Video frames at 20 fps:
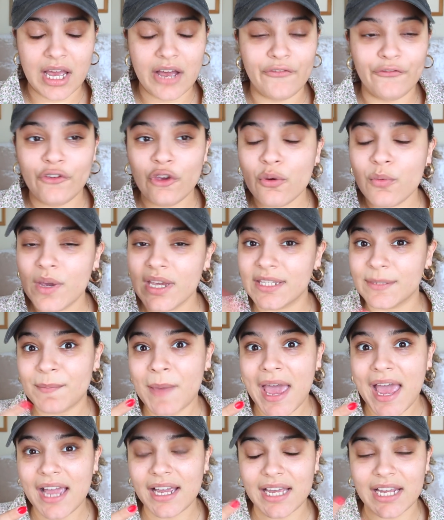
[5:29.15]
a few weeks
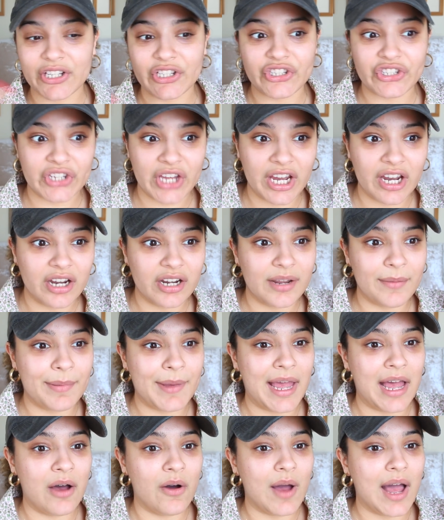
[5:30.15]
back I shared
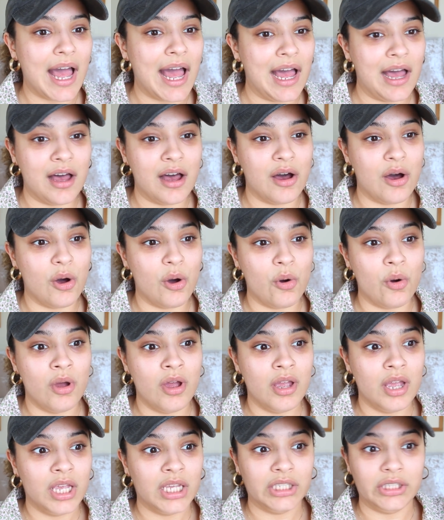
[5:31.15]
about how,